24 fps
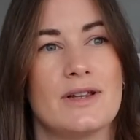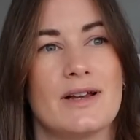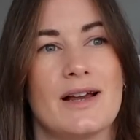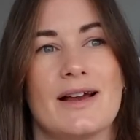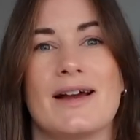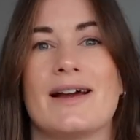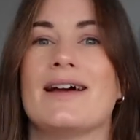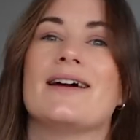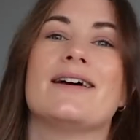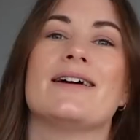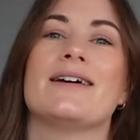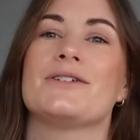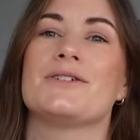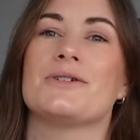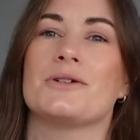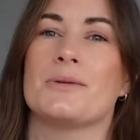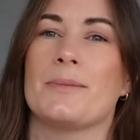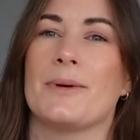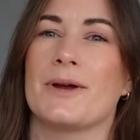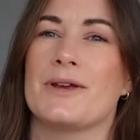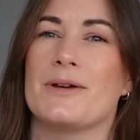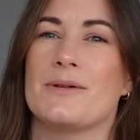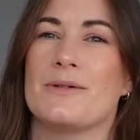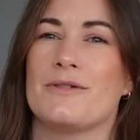I don't know
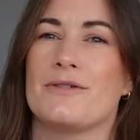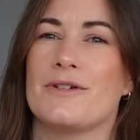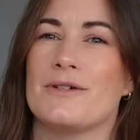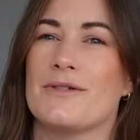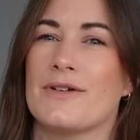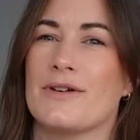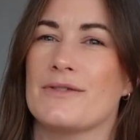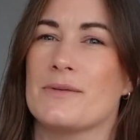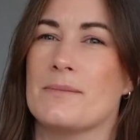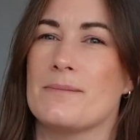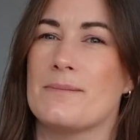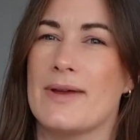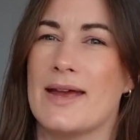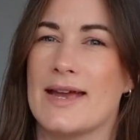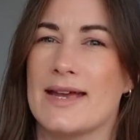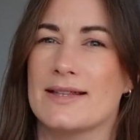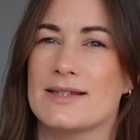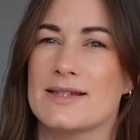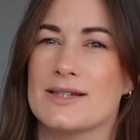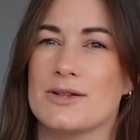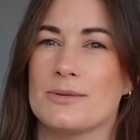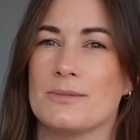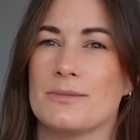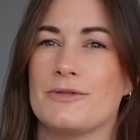about you, if you've ever
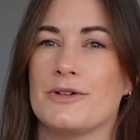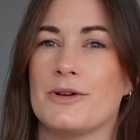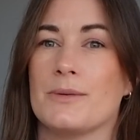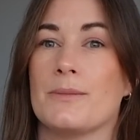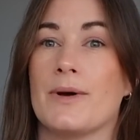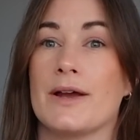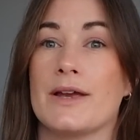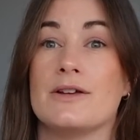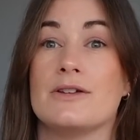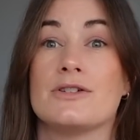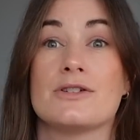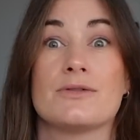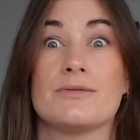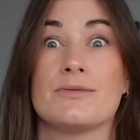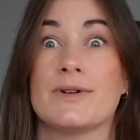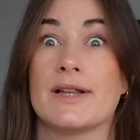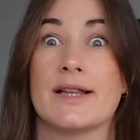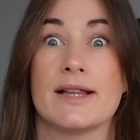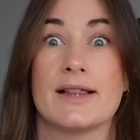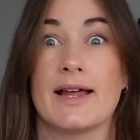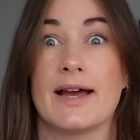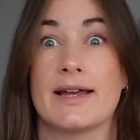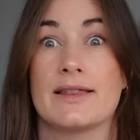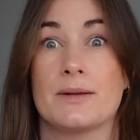made something where you just
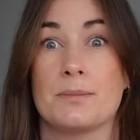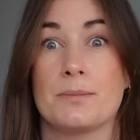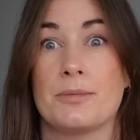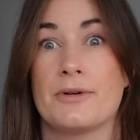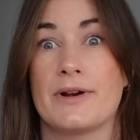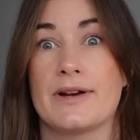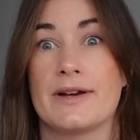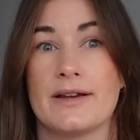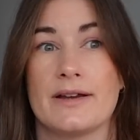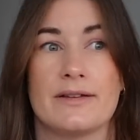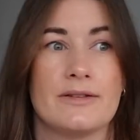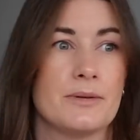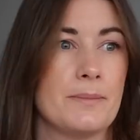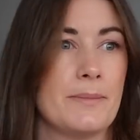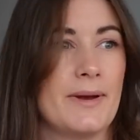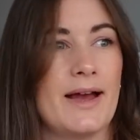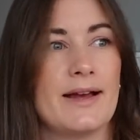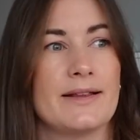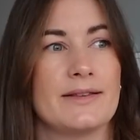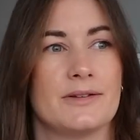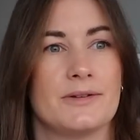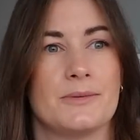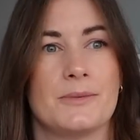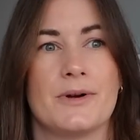really like the print or the
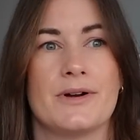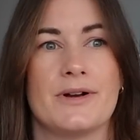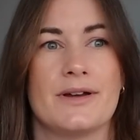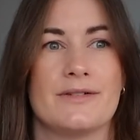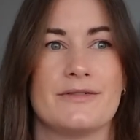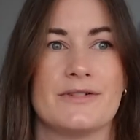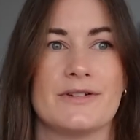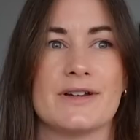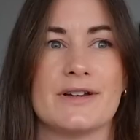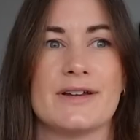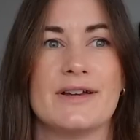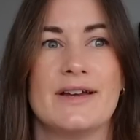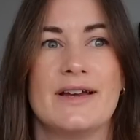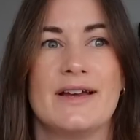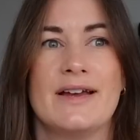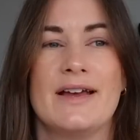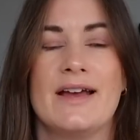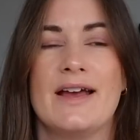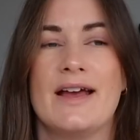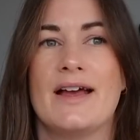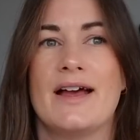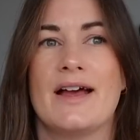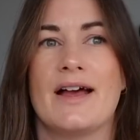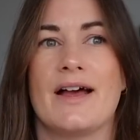pattern or whatever,
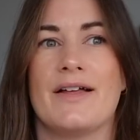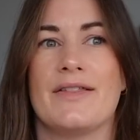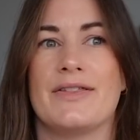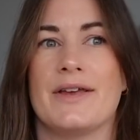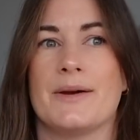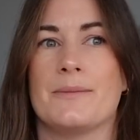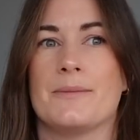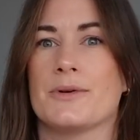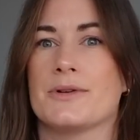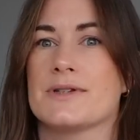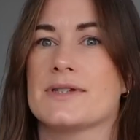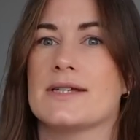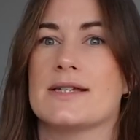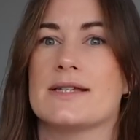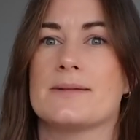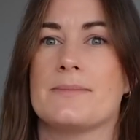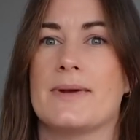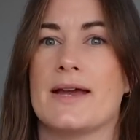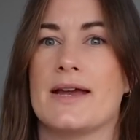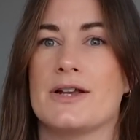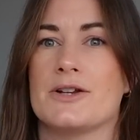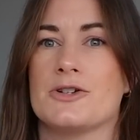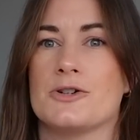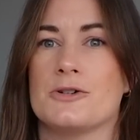and then once it's
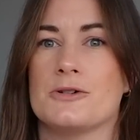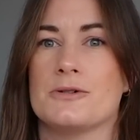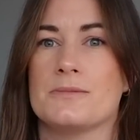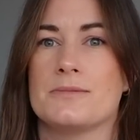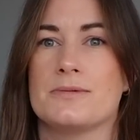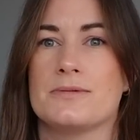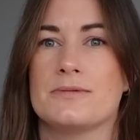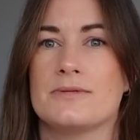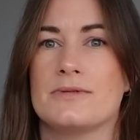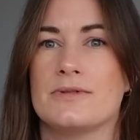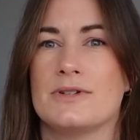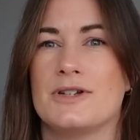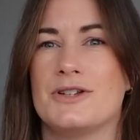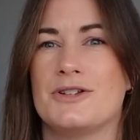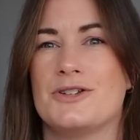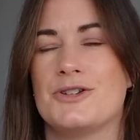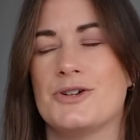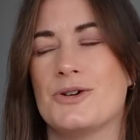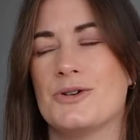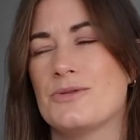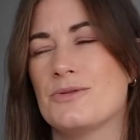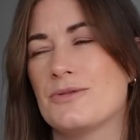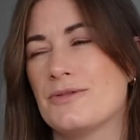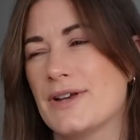made up, you
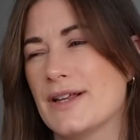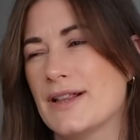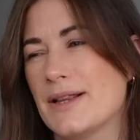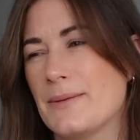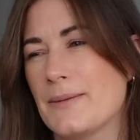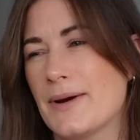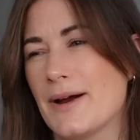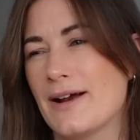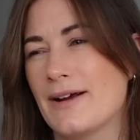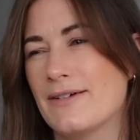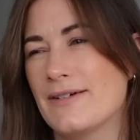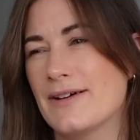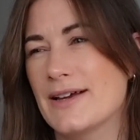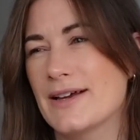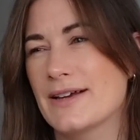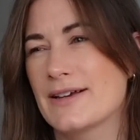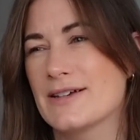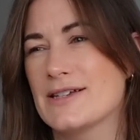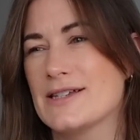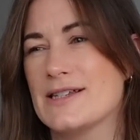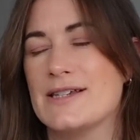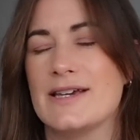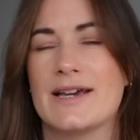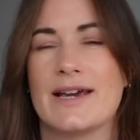don't really wear it
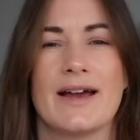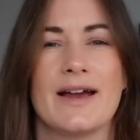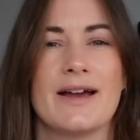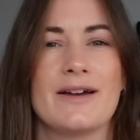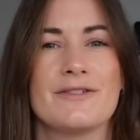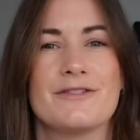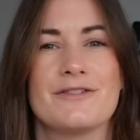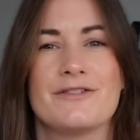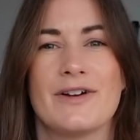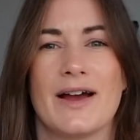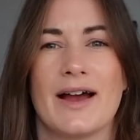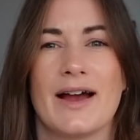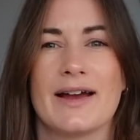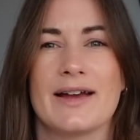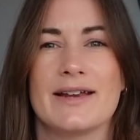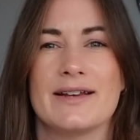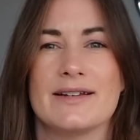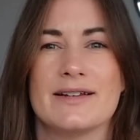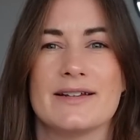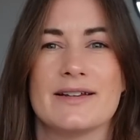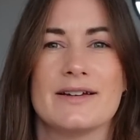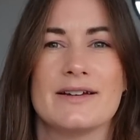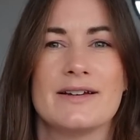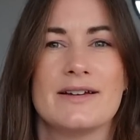because you can't
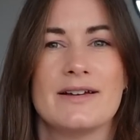find,